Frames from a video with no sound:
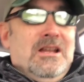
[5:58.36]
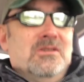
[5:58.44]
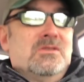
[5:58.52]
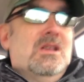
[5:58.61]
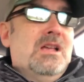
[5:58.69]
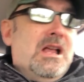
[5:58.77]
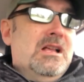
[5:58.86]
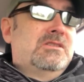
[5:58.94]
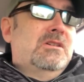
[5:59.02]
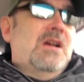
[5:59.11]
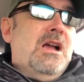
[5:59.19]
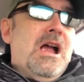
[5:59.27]
he goes uh,
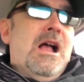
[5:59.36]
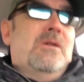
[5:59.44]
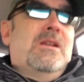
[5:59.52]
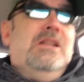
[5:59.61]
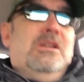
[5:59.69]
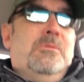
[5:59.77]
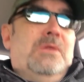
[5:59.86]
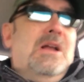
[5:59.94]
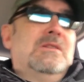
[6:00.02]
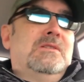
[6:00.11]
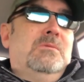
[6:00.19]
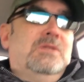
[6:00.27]
sir how, can he help you
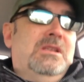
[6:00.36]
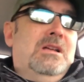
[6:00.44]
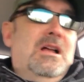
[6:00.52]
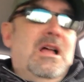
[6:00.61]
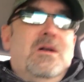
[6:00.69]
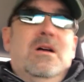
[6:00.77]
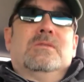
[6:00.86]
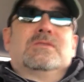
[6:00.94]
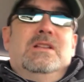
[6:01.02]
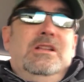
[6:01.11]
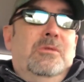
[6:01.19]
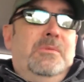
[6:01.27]
out today? how else
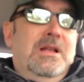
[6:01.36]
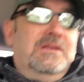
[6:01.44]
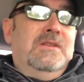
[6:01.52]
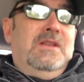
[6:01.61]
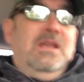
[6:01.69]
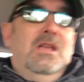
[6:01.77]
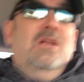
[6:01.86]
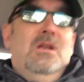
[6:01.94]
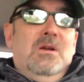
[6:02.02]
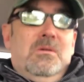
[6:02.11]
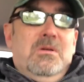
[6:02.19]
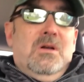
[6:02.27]
can he help you out
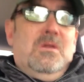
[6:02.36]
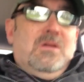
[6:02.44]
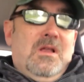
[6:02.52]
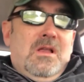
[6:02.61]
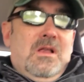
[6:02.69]
today well